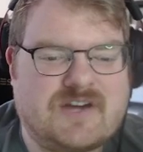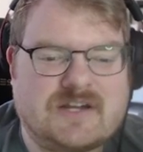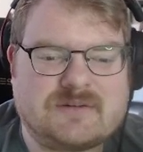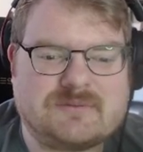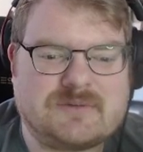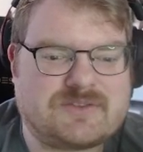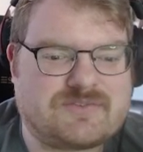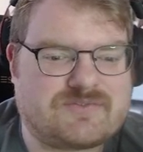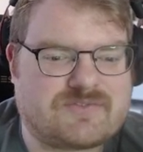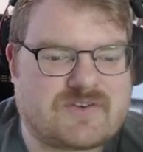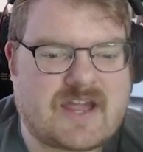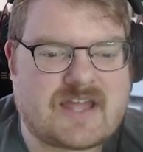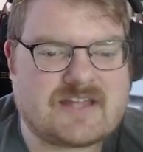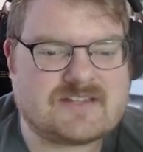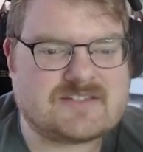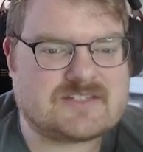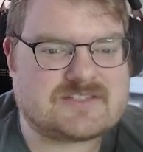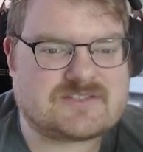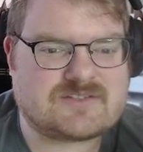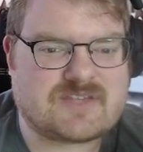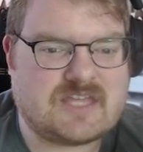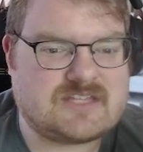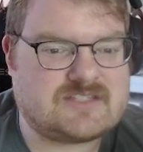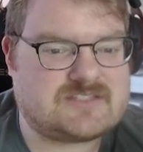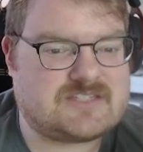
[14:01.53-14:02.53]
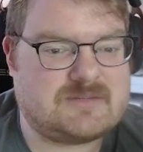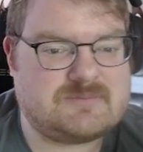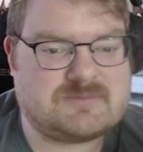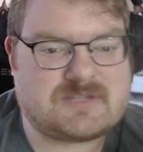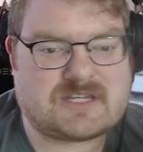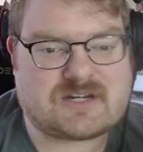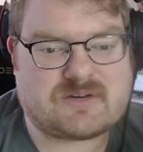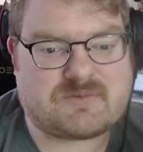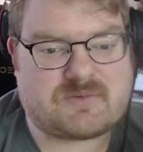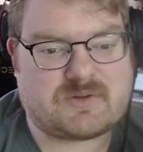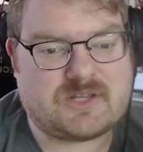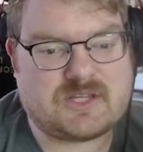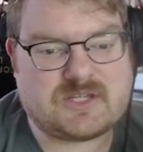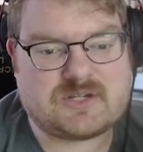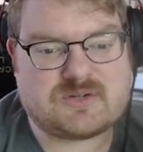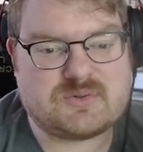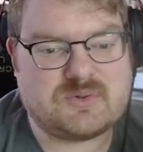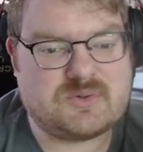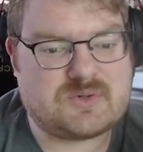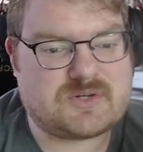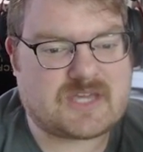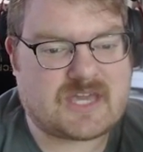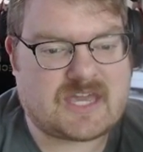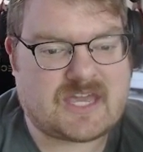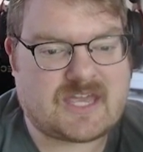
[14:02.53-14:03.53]
with friends. It seems like a really cool
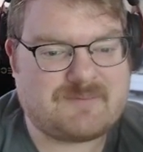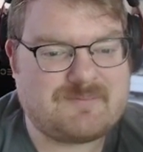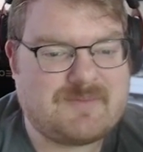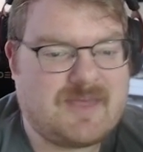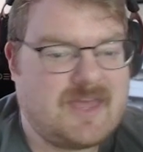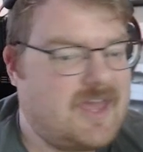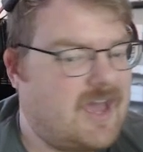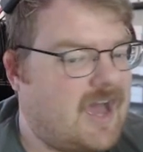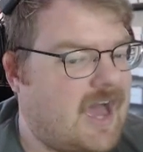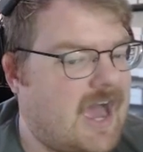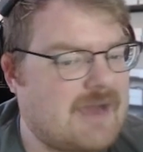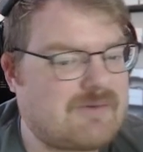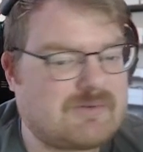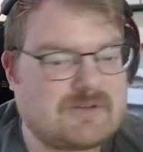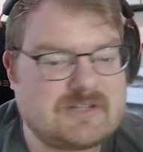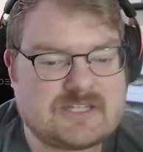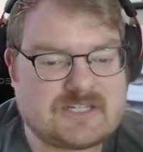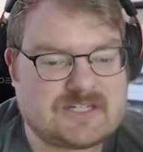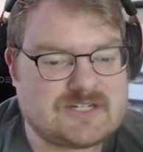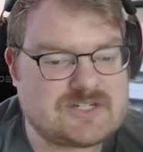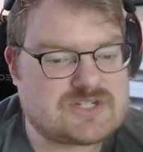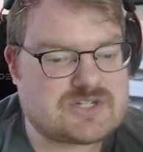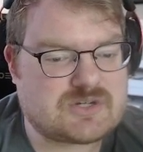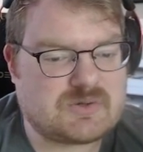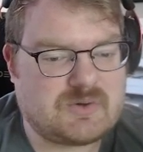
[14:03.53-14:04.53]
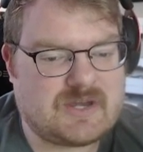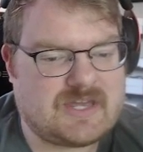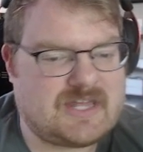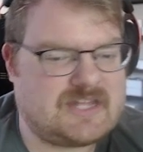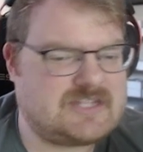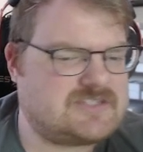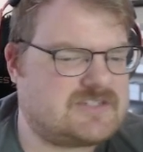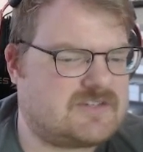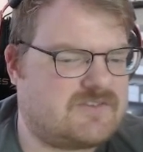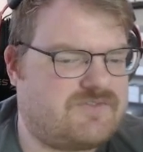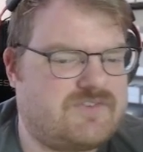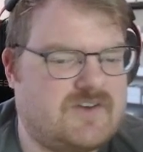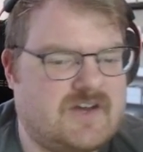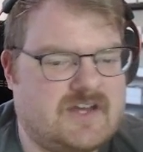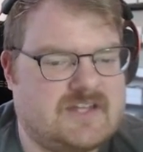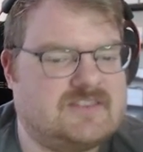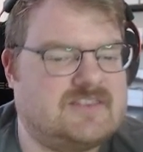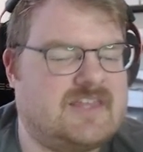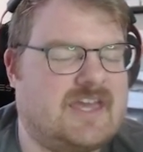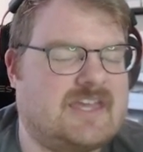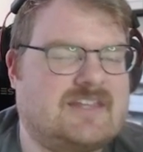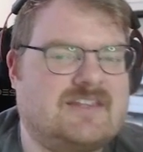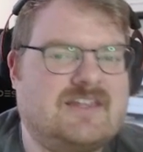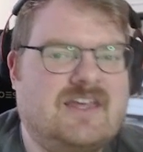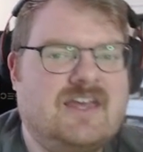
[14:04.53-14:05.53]
game. I really enjoy it. It's a fun
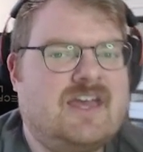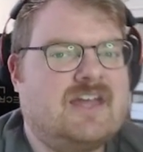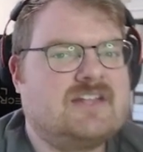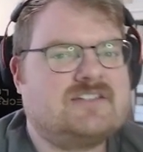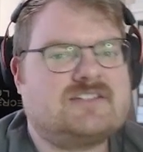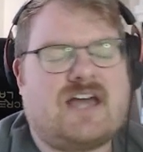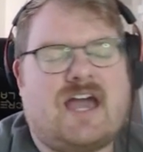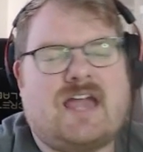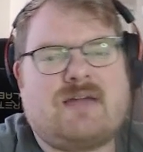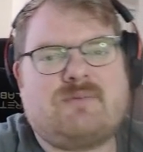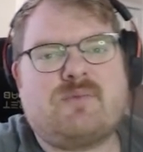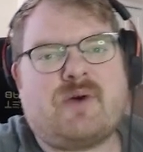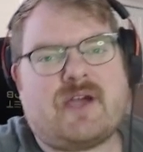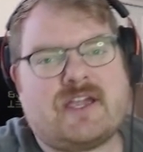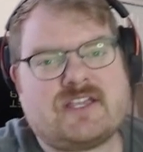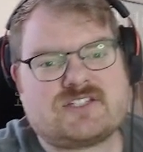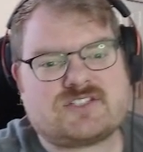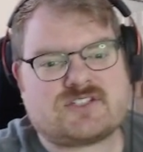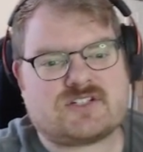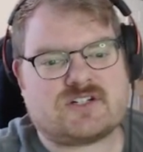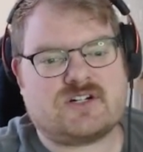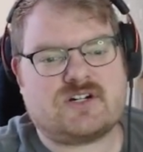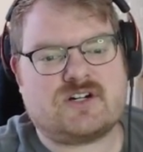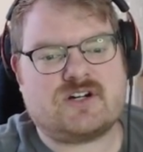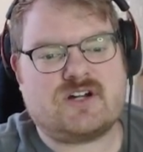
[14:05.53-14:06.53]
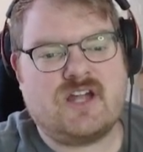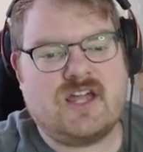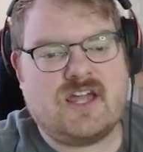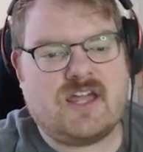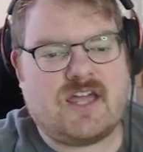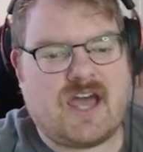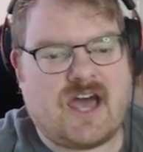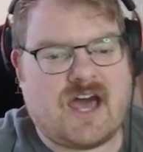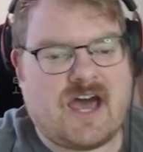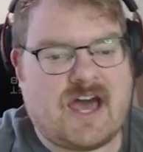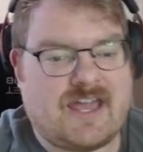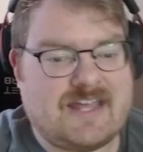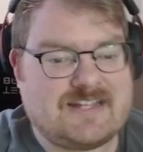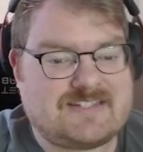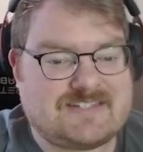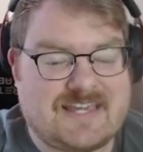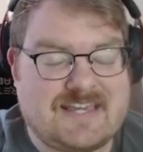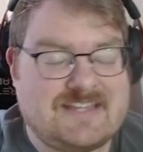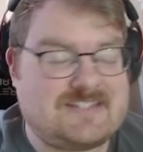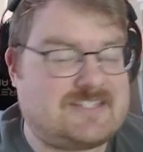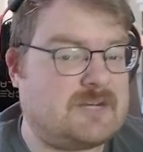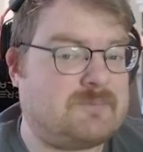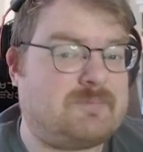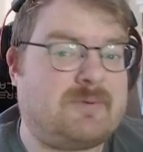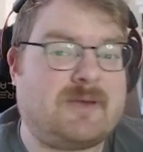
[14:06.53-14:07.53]
like time waster. It's
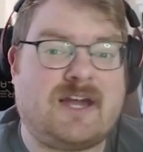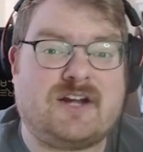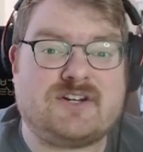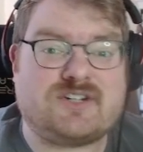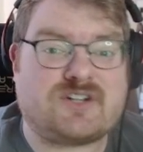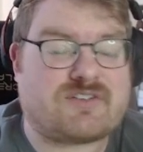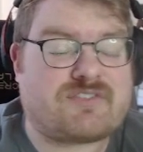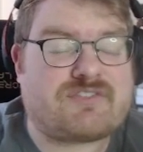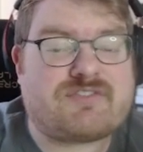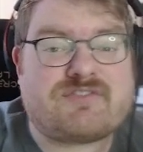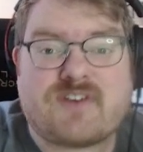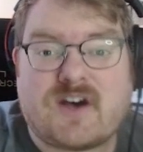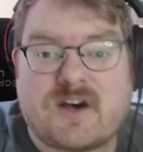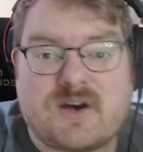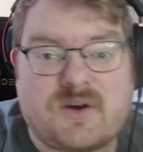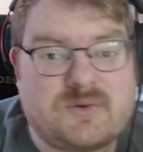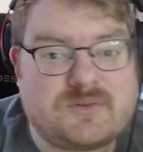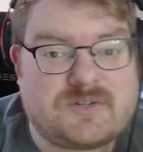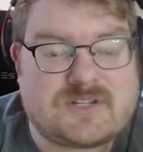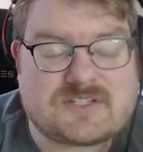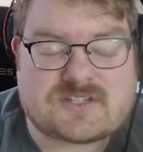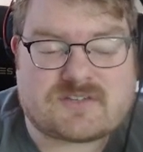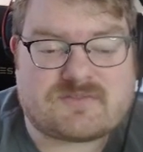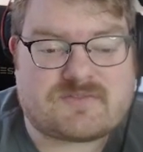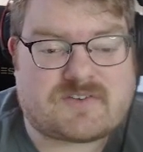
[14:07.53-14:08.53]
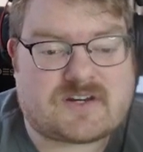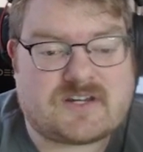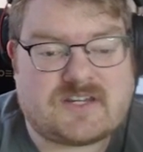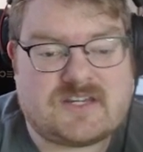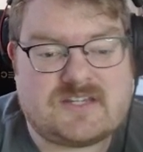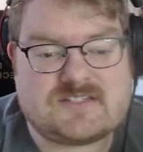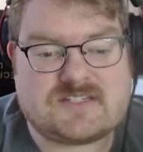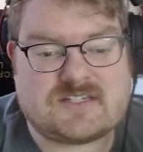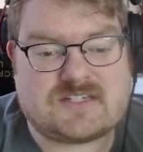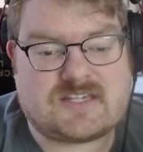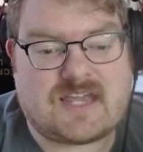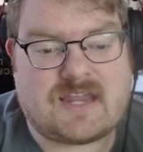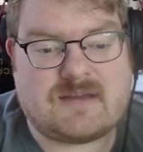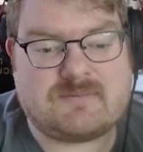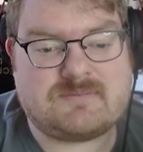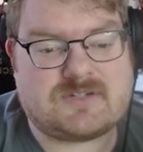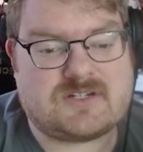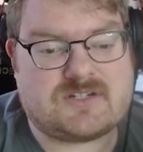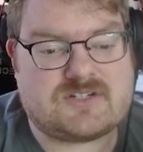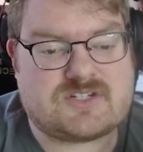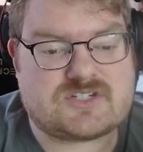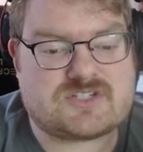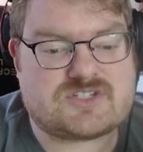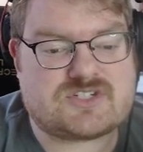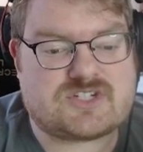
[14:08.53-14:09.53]
easy to play on your phone. It's a very easy game to
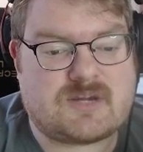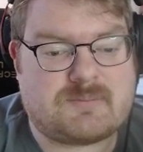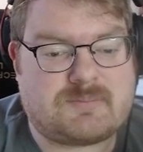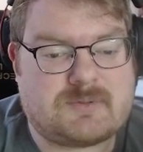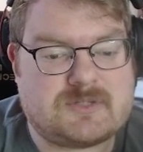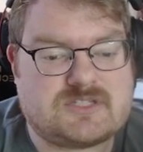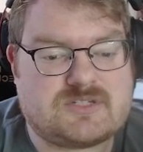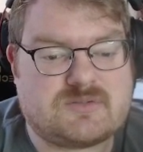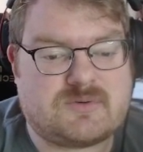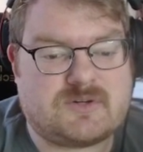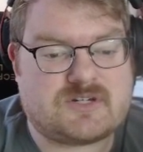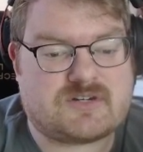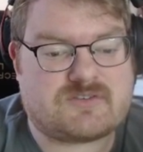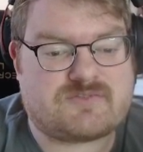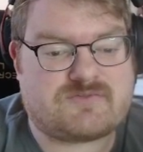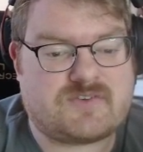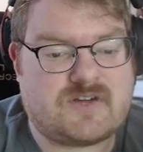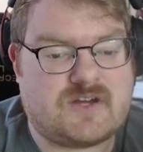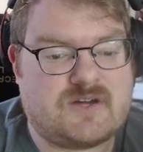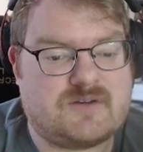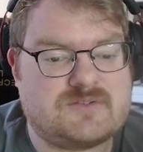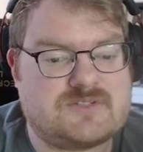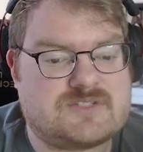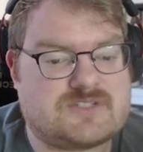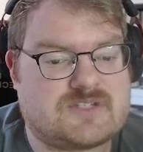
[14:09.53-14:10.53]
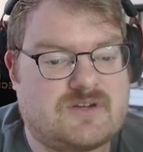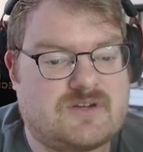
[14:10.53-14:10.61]
just jump into on your phone. So